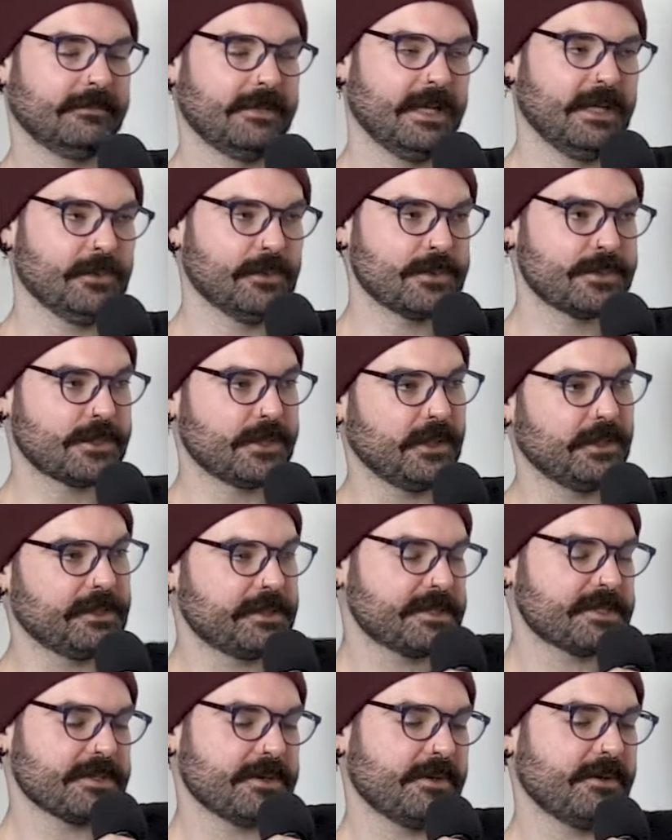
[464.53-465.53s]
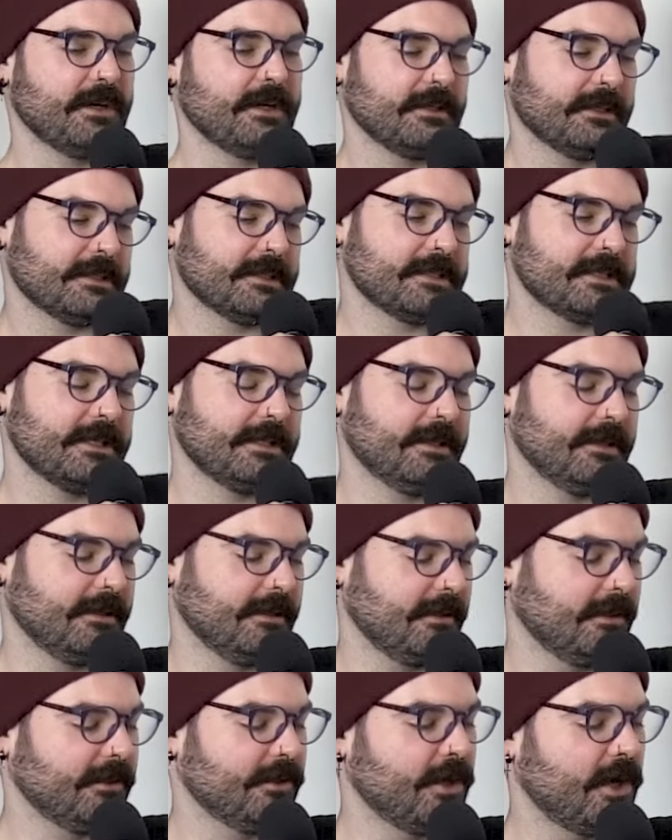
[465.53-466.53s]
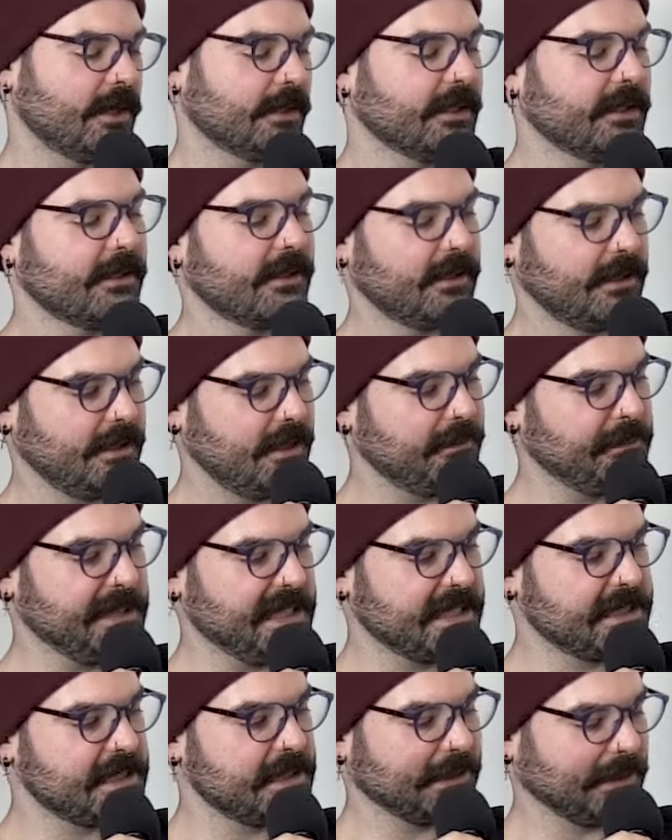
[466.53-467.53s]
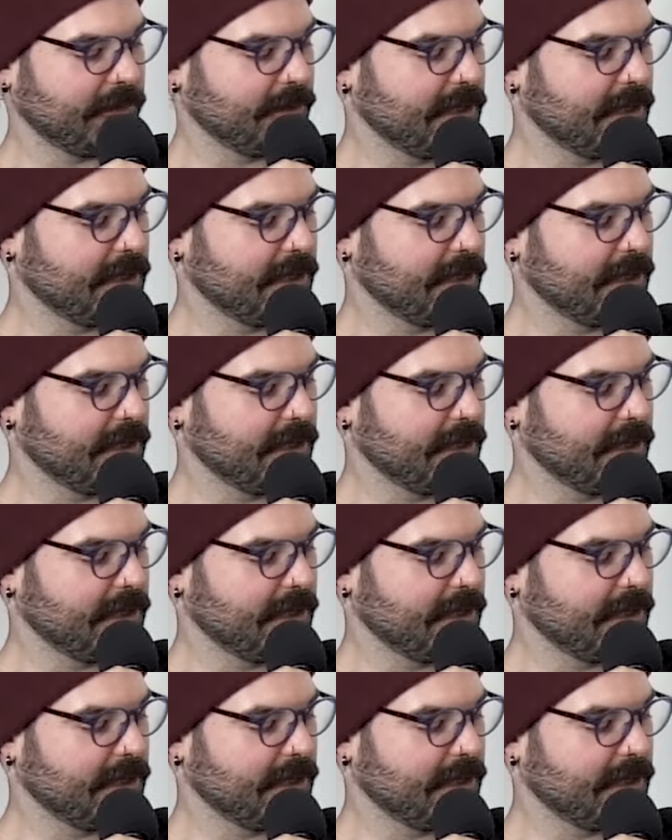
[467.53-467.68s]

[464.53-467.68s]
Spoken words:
it was good. So I did the naughty thing, and I peeked out the